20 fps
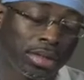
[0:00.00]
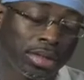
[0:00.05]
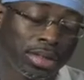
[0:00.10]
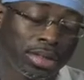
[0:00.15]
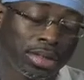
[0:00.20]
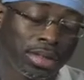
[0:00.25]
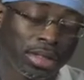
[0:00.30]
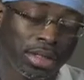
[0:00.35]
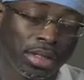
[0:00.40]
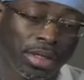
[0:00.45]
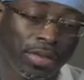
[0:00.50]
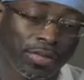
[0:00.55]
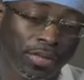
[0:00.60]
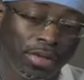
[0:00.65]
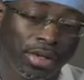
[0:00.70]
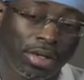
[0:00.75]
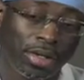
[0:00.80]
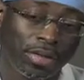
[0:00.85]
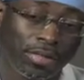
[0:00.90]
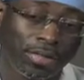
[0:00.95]
The
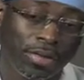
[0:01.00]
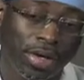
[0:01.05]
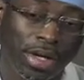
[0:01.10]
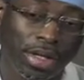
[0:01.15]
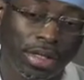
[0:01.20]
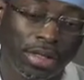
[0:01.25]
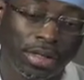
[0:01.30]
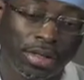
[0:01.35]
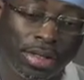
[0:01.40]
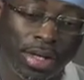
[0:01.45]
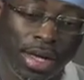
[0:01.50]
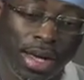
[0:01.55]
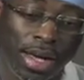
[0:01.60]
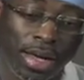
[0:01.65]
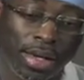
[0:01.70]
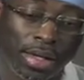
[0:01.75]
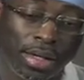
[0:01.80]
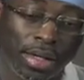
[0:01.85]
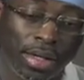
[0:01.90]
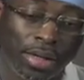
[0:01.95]
significant advantage of
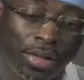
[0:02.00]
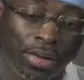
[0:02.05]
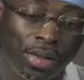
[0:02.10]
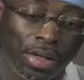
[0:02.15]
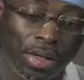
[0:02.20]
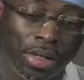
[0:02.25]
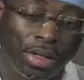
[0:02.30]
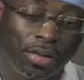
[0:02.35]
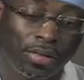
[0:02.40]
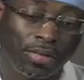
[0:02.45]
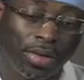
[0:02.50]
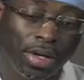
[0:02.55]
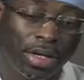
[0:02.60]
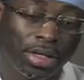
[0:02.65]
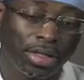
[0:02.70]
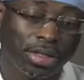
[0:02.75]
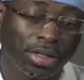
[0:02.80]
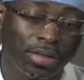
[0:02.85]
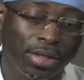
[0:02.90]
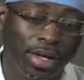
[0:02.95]
that and unique
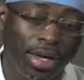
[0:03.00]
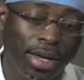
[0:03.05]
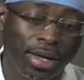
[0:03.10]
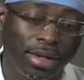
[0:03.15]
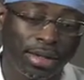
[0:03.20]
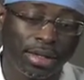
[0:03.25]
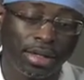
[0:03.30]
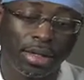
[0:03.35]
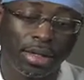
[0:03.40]
advantage of that